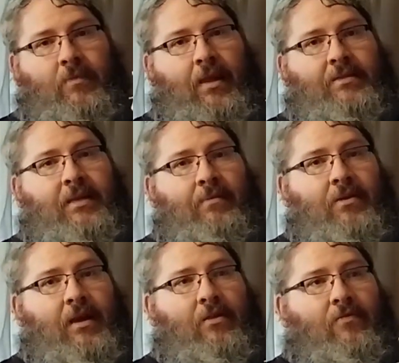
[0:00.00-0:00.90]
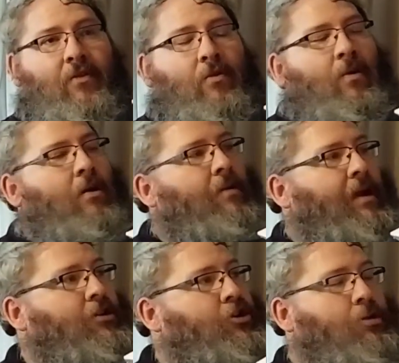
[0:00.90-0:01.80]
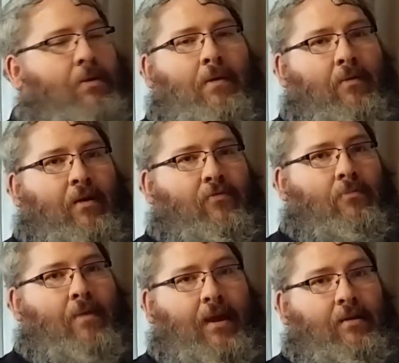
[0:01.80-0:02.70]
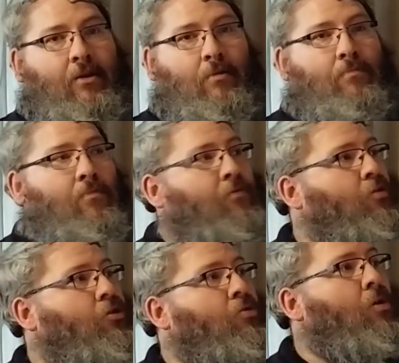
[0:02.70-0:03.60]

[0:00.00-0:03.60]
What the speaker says: it's coming together very well and should be about ready for a maiden here before too